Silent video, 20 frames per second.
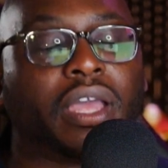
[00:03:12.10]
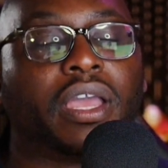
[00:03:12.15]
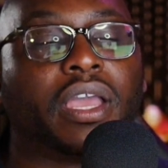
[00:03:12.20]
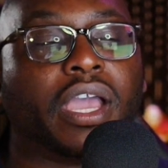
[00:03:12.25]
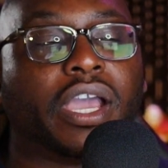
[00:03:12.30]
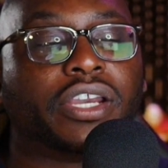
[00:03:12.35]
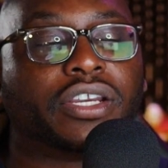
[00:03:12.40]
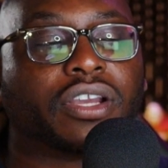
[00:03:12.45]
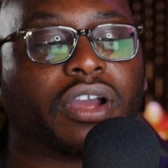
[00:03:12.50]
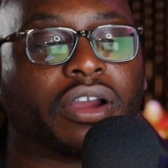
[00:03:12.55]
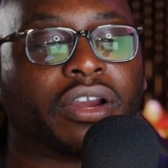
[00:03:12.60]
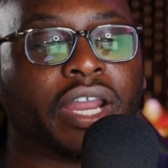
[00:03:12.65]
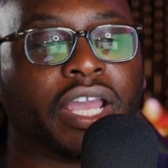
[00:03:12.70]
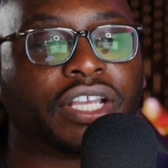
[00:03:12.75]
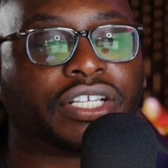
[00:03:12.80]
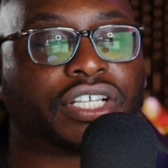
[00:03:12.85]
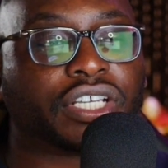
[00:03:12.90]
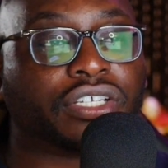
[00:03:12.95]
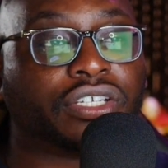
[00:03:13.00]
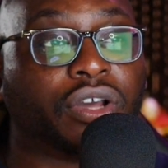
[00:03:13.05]

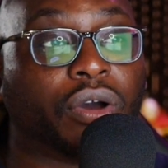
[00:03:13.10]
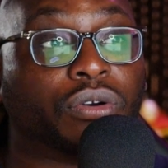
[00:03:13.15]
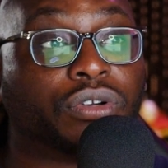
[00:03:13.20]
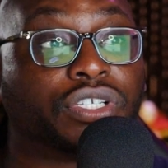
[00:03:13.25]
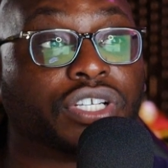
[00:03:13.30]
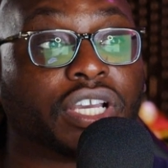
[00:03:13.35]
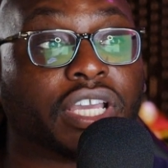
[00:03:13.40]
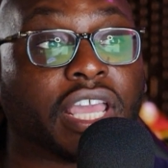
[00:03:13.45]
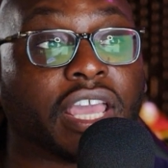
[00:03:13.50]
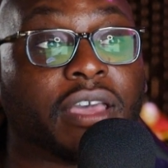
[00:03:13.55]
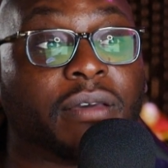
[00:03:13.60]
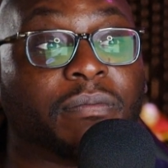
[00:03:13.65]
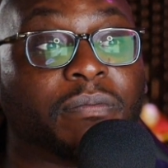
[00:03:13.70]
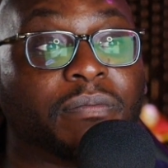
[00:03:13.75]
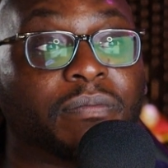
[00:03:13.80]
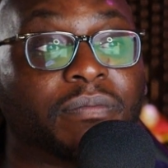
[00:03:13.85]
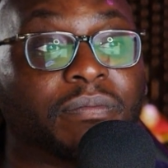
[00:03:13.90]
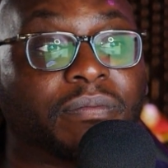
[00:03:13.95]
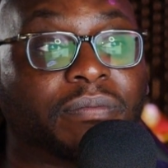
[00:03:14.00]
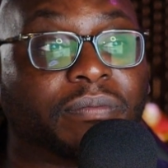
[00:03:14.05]
Incarnation Dokja Kim.
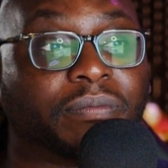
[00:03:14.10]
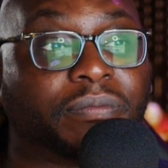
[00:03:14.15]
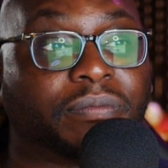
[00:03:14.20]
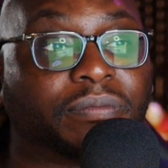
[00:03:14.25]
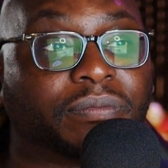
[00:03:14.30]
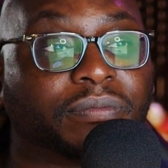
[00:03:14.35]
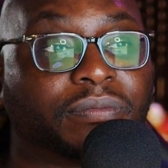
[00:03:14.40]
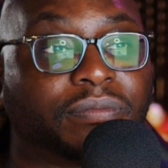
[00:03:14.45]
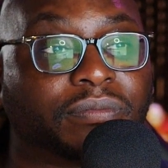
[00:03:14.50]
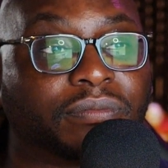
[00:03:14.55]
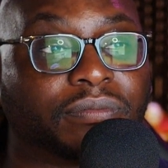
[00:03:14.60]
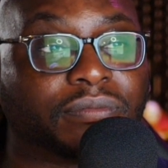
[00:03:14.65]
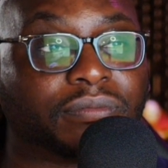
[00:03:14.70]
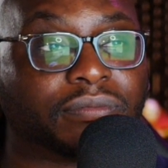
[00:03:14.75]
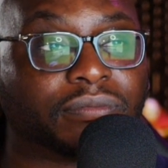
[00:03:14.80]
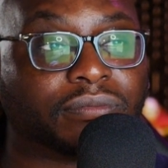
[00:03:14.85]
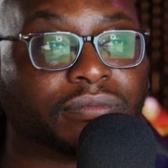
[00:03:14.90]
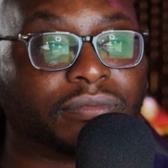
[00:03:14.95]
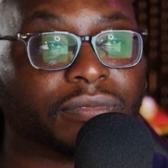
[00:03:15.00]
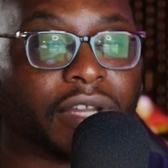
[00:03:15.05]

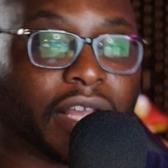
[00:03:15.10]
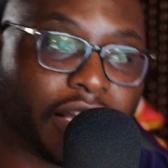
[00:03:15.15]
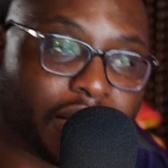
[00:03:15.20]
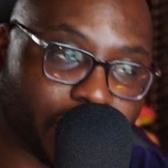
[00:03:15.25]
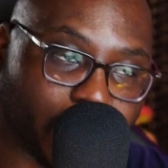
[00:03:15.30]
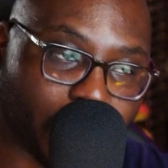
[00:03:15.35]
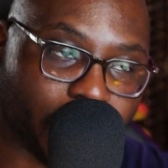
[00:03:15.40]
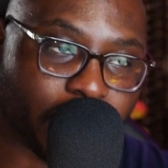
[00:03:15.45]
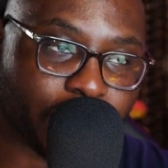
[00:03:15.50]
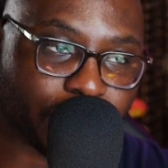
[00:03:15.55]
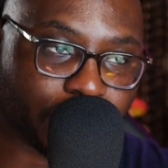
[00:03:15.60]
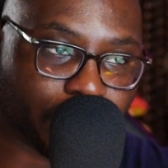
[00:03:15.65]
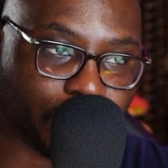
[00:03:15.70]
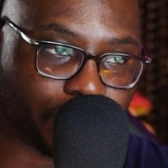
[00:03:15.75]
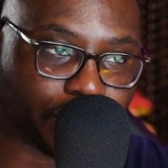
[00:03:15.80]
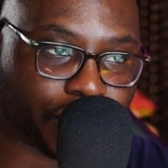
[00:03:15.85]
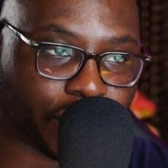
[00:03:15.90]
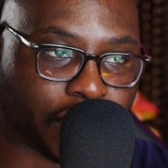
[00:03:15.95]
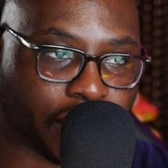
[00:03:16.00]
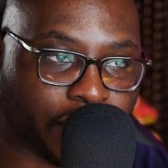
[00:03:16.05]
Incarnation
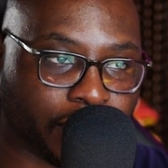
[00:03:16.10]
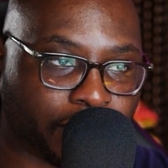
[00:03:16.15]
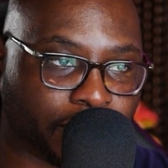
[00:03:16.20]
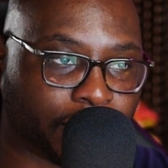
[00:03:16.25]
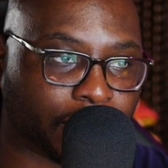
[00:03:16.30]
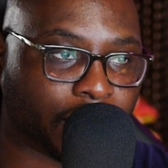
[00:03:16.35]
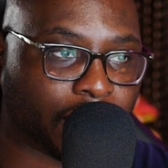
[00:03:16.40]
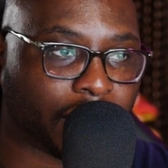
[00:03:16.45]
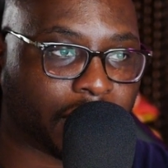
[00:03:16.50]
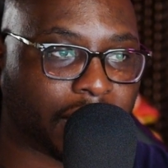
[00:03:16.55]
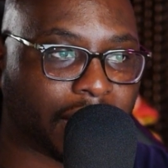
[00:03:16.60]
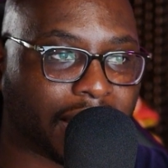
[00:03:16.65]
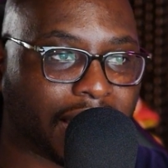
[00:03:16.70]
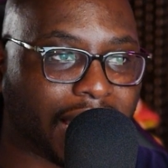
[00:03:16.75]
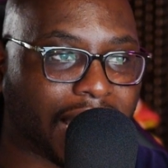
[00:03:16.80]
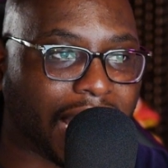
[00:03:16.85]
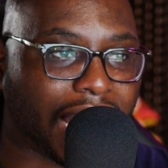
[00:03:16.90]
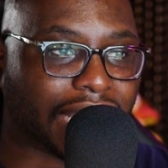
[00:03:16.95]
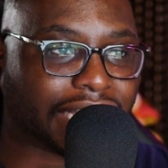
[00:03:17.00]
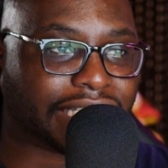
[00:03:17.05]
Dokja Kim.
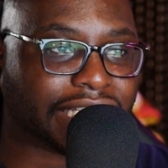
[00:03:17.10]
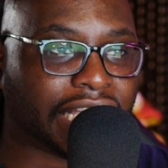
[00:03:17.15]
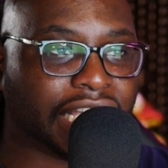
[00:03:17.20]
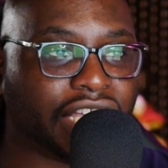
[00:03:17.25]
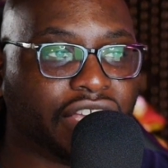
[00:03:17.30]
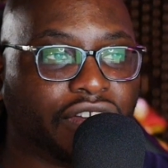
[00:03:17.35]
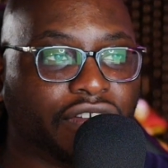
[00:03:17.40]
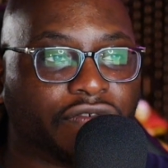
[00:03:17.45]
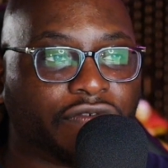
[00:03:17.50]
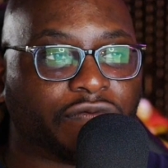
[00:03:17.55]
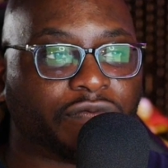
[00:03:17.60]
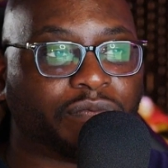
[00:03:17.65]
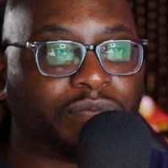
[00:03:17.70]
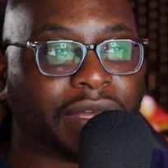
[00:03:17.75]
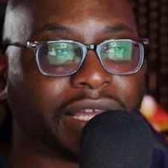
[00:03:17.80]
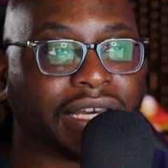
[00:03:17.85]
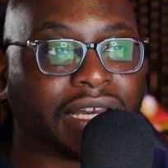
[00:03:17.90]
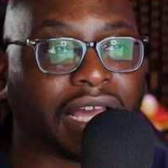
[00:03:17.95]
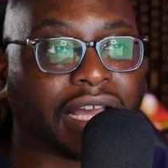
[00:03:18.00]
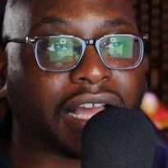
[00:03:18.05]
I see you've
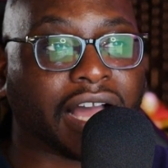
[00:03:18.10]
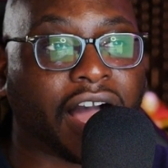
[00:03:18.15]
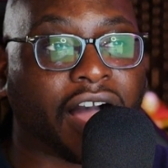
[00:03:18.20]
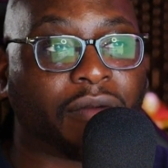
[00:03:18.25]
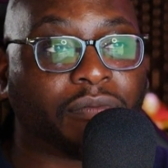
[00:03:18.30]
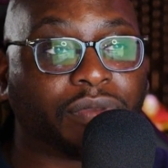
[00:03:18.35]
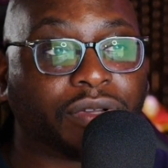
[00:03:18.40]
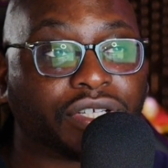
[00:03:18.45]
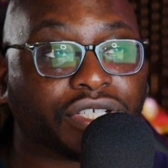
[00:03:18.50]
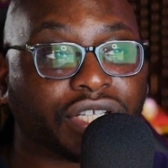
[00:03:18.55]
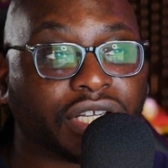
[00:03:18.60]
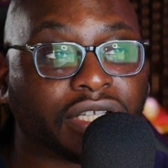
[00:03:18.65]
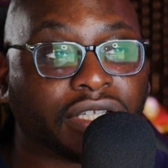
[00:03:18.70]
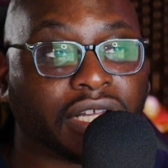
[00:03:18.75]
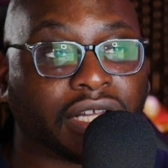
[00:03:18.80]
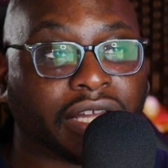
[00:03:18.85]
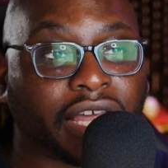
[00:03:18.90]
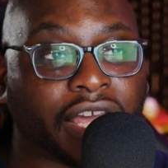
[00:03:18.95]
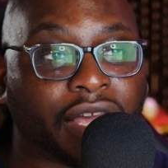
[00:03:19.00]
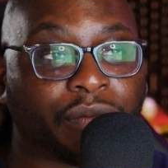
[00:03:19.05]
been accomplishing the
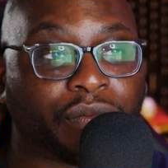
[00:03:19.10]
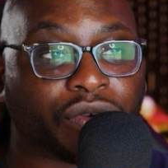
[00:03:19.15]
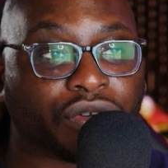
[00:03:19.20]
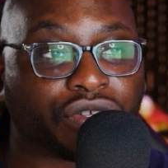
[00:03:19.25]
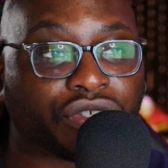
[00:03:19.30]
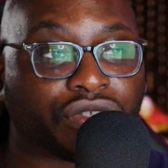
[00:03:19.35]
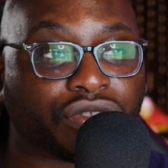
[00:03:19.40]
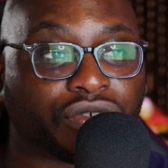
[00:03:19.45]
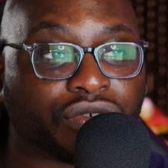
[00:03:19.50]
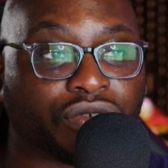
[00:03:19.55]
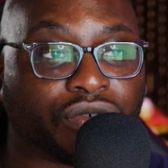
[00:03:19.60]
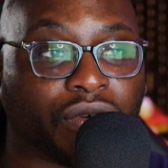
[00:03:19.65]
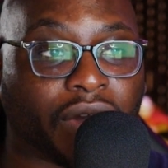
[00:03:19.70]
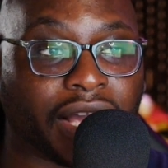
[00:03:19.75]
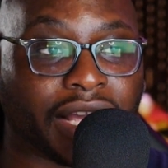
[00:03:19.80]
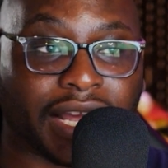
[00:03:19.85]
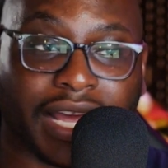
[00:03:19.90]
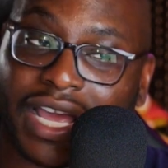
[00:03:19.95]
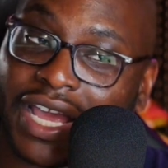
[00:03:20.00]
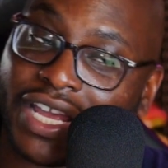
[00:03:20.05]
labors through
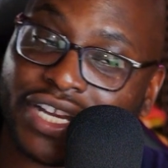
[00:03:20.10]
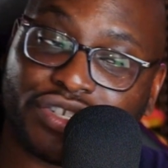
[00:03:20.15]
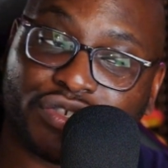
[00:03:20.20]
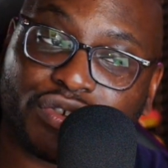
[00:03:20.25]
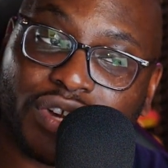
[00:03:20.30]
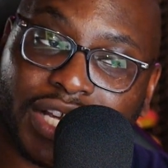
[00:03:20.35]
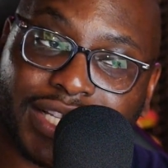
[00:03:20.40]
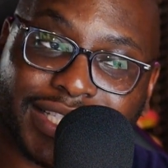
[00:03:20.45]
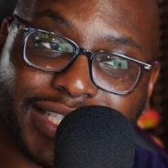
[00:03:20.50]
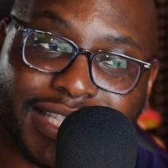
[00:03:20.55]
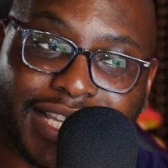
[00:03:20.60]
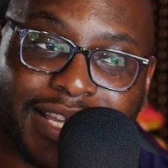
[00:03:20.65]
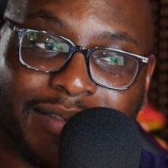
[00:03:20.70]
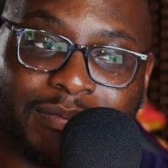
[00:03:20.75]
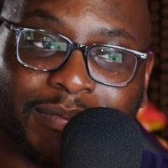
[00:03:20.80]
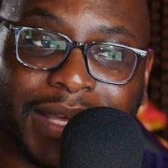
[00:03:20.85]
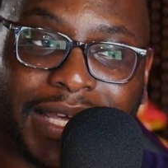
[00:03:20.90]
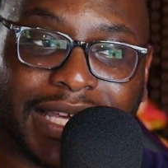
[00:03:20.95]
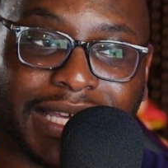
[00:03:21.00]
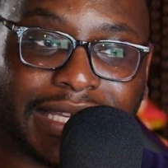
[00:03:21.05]
quite interesting
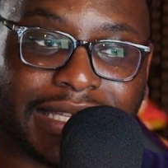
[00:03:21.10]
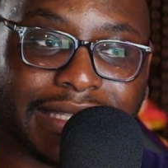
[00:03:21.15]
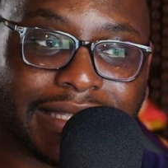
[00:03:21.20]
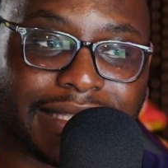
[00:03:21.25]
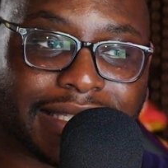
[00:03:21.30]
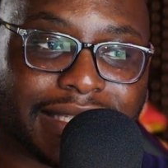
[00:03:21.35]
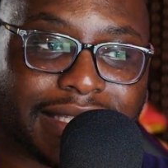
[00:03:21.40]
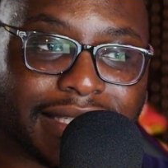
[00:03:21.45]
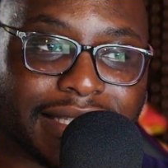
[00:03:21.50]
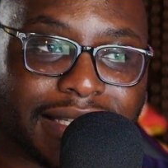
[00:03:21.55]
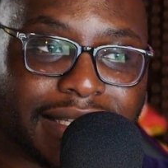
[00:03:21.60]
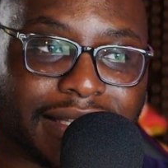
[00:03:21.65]
means.